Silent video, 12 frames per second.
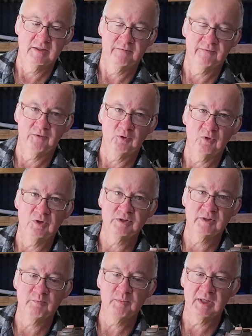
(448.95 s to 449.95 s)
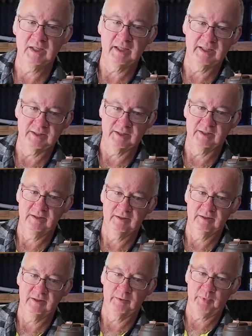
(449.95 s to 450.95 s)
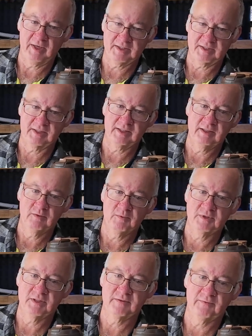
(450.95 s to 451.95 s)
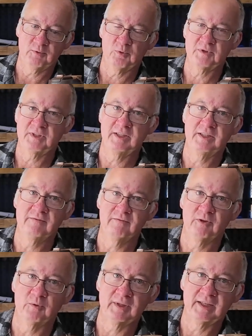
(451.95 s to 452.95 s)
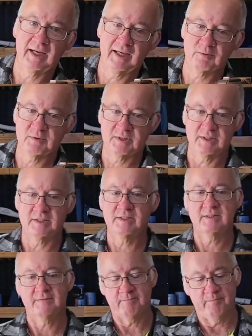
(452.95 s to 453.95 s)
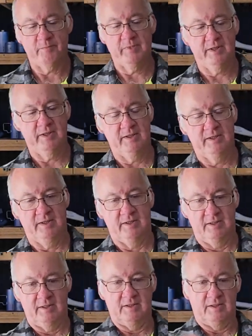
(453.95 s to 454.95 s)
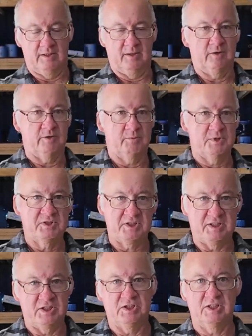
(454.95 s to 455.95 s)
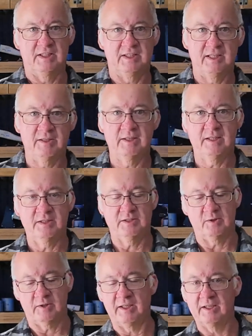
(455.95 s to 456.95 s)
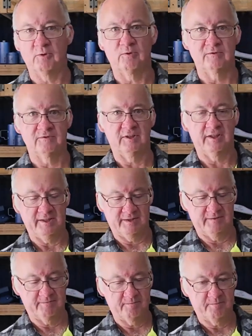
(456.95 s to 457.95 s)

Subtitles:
400ml capacity, which is 14 fluid ounces. Now I've got my cheat sheet down there, so I'll get it all right.